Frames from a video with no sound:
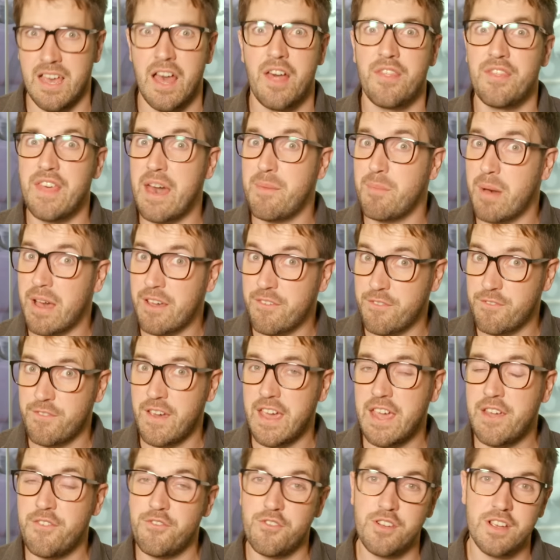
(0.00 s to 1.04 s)
They're my
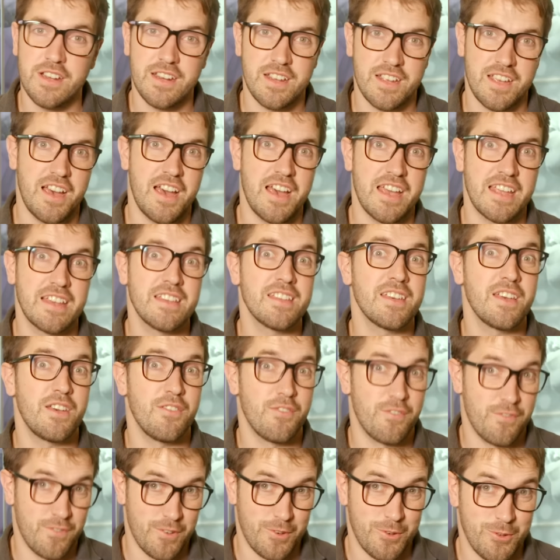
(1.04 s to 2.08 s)
favorite kind
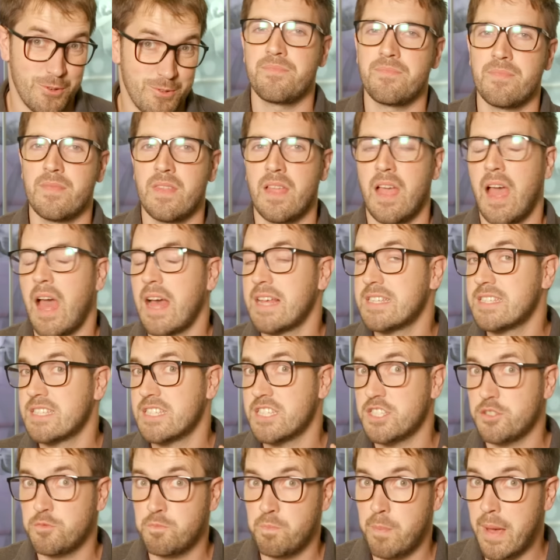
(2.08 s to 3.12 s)
of food.
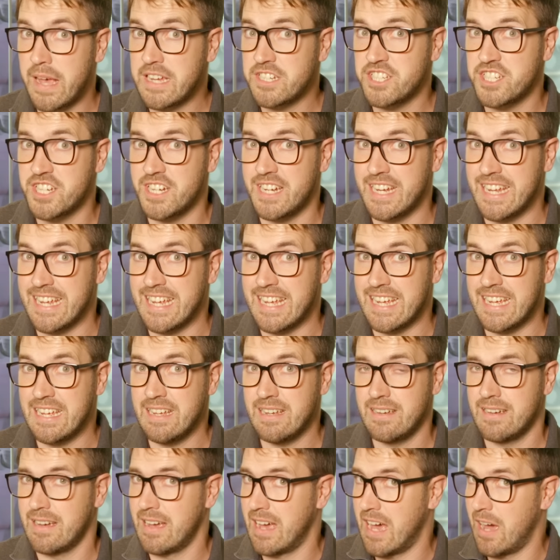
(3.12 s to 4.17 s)

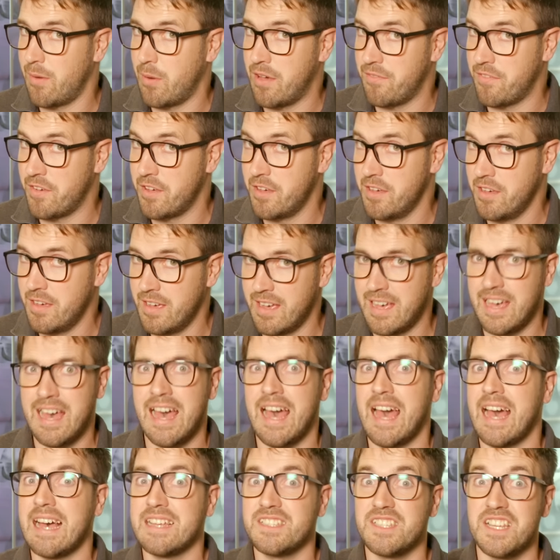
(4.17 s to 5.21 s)
Specially, however,
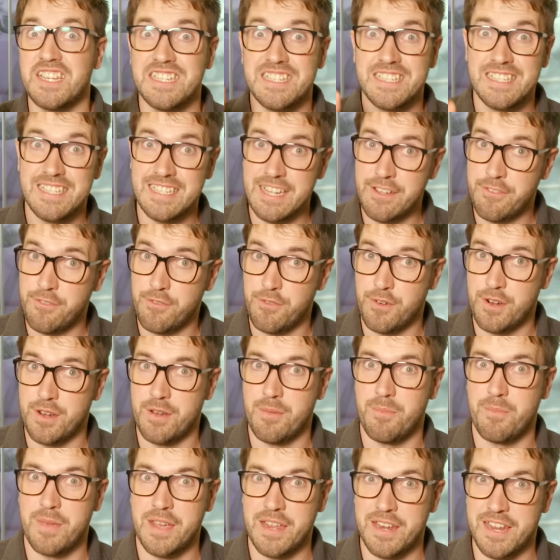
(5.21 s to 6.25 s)
has a
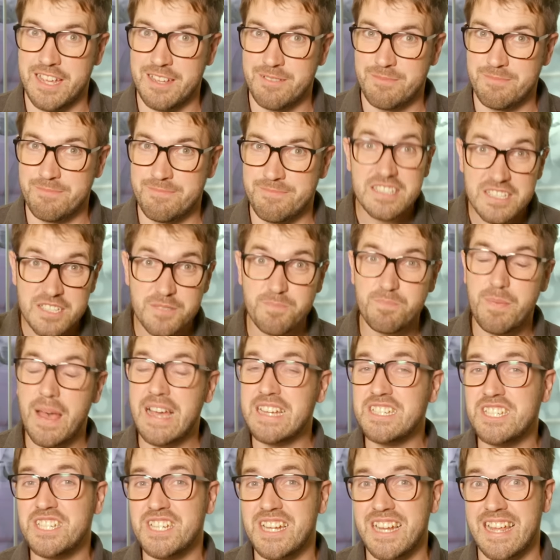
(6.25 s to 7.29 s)
different meaning.
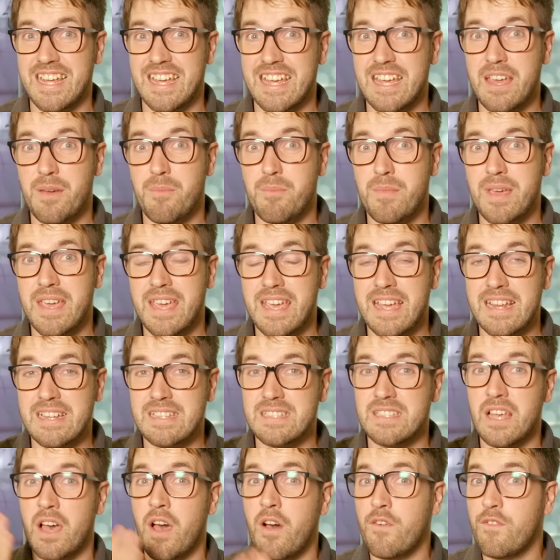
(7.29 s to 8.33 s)
Specially
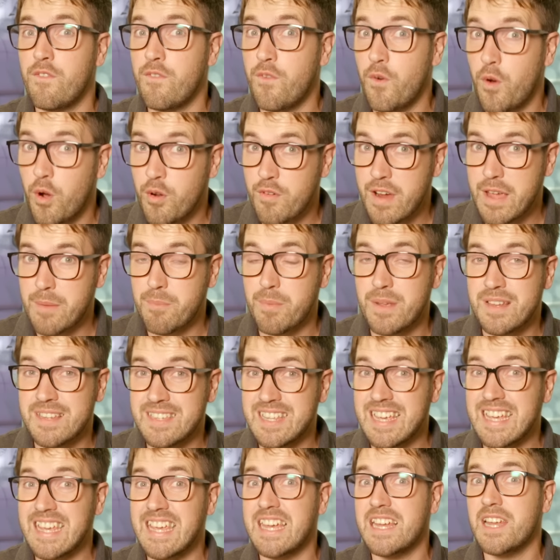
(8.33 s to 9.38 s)
means for a
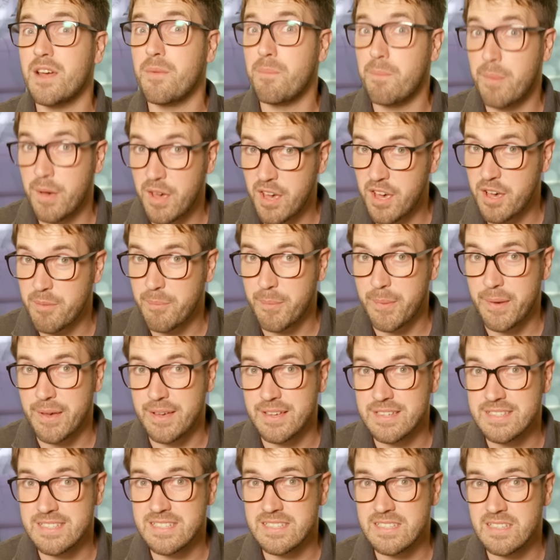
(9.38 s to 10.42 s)
particular
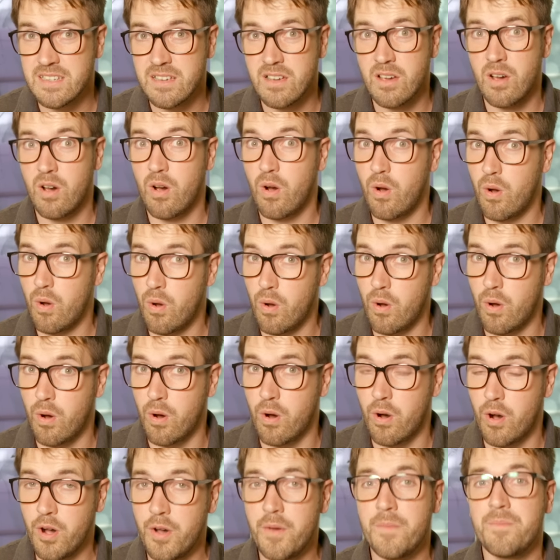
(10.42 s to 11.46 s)
purpose
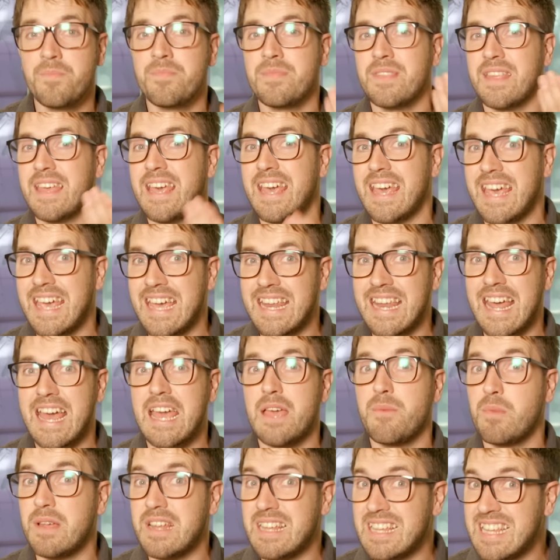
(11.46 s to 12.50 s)
or in
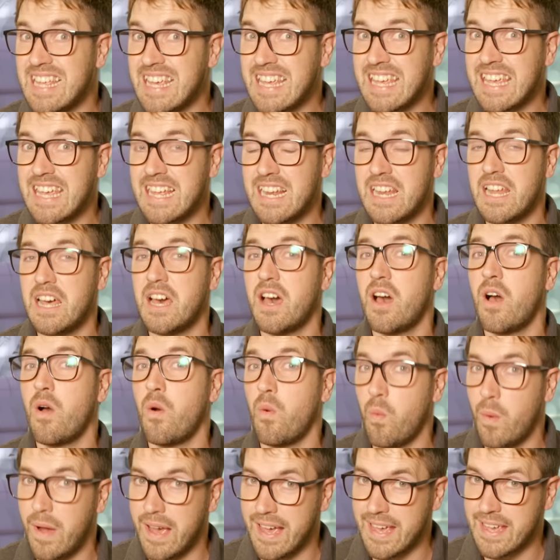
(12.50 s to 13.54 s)
a particular
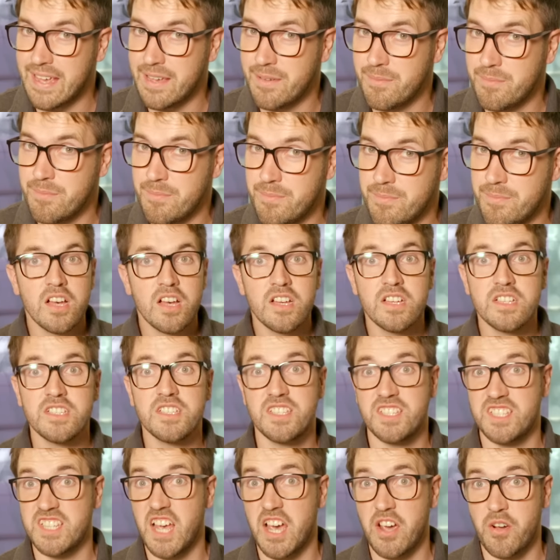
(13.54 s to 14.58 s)
way.
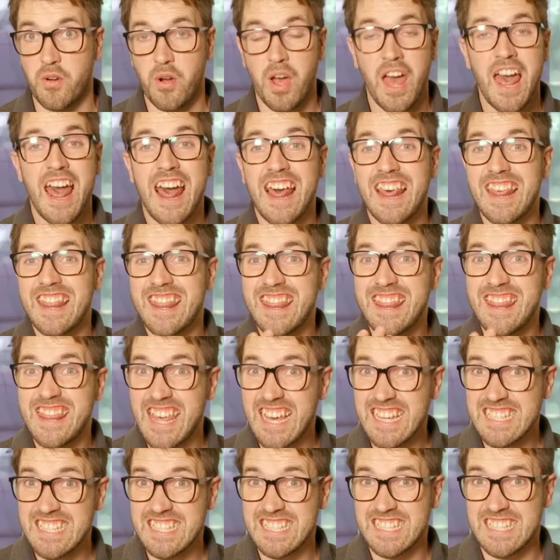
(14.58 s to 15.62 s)
So,
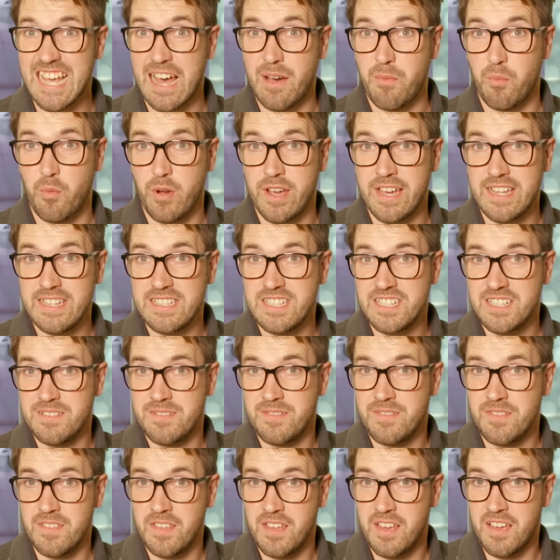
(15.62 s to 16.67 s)
this sandwich
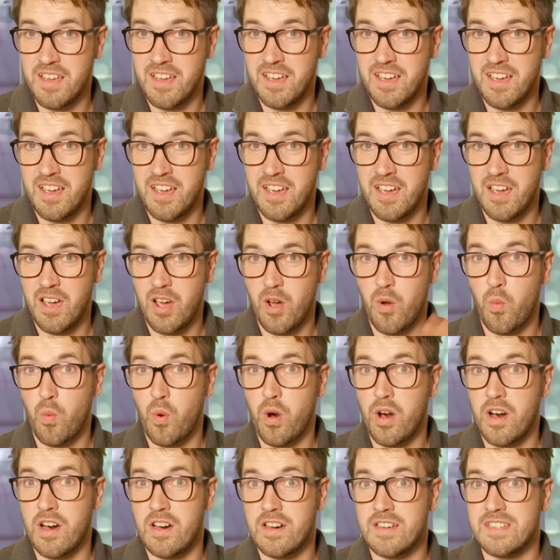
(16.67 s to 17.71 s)

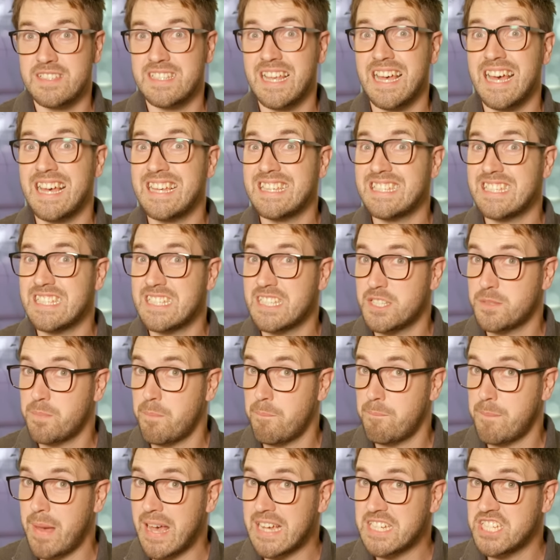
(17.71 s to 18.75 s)
was
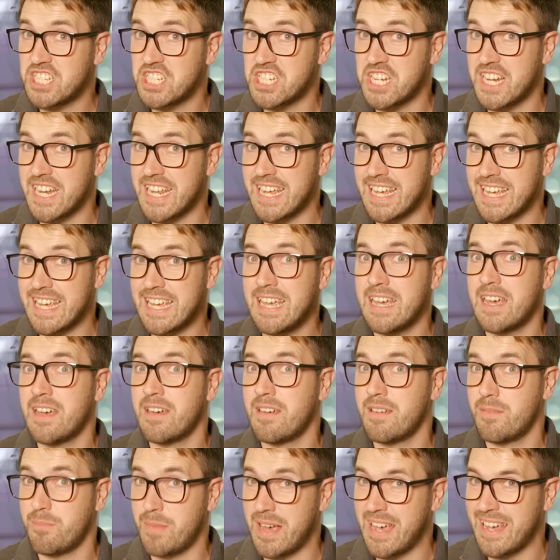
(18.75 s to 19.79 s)
specially
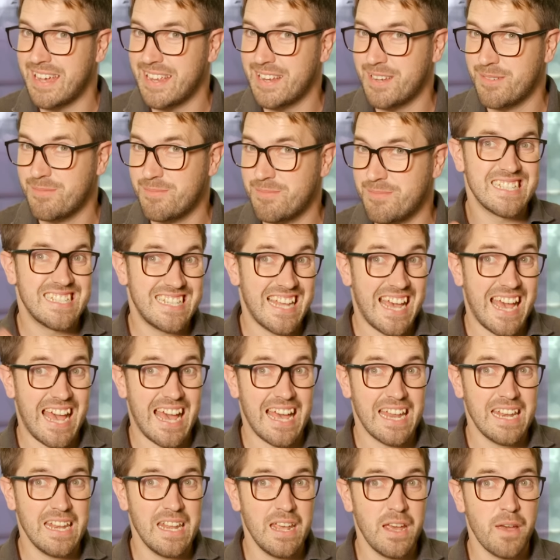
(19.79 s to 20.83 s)
made.
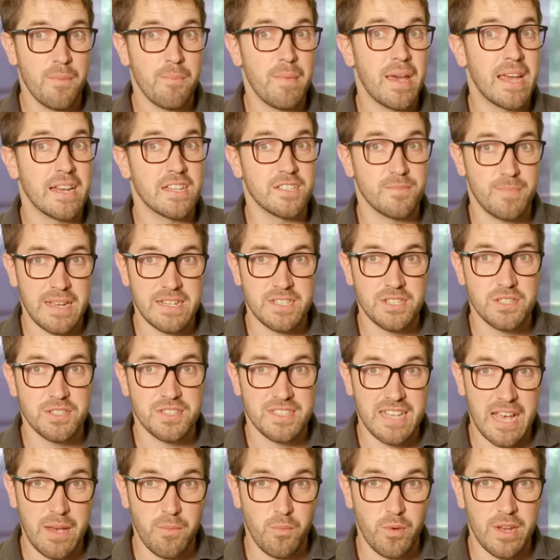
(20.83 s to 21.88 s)
Dan made a special
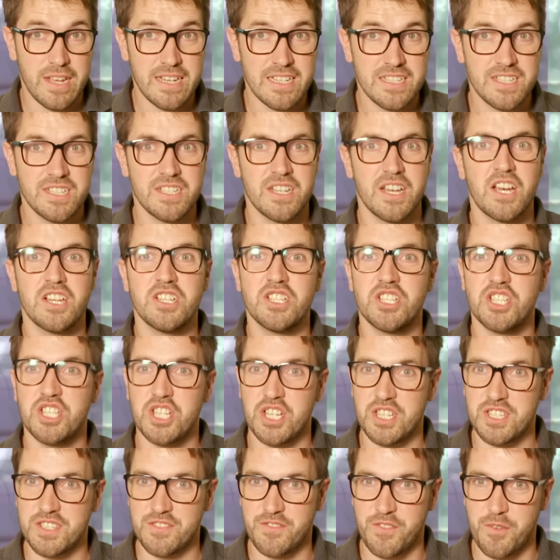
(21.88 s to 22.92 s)
sandwich
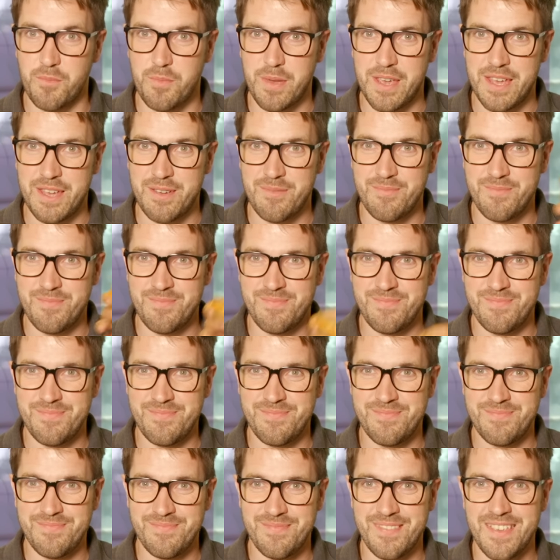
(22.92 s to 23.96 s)
just for me.
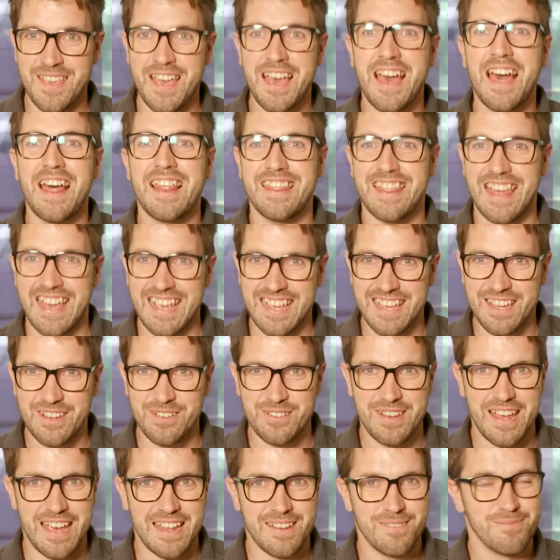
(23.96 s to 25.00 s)
Thank you,
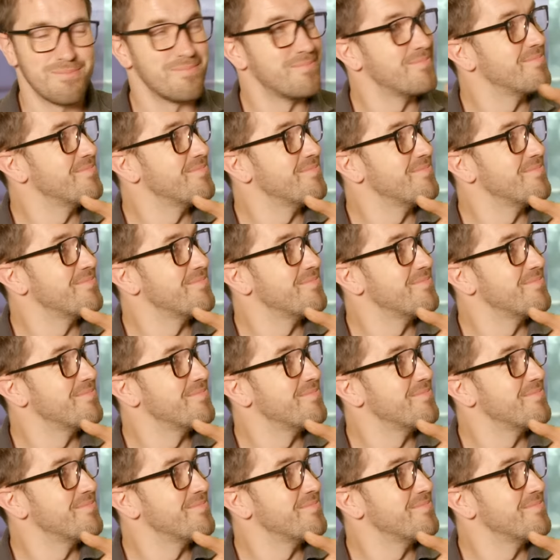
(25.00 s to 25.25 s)
Dan.